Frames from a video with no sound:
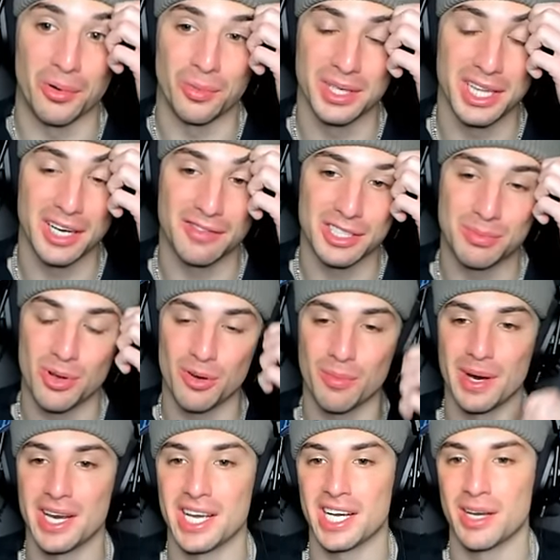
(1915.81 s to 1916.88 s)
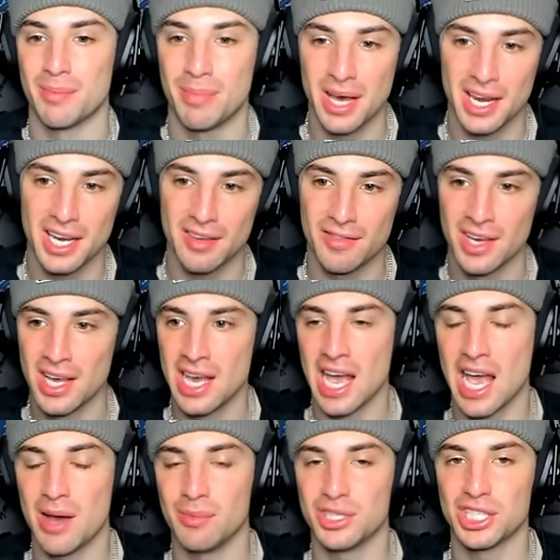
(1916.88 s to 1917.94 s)
We love this Pokemon in competitive,
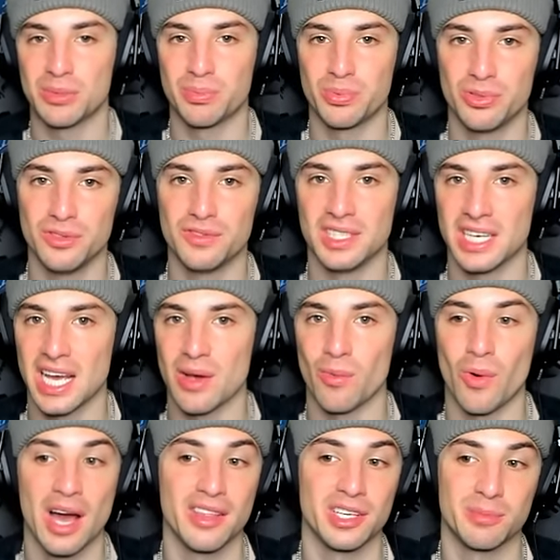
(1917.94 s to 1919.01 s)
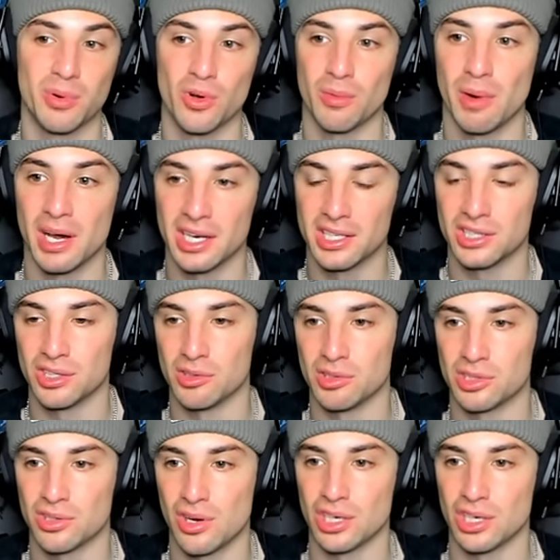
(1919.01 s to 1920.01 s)
and we just proved today why this Pokemon is so strong.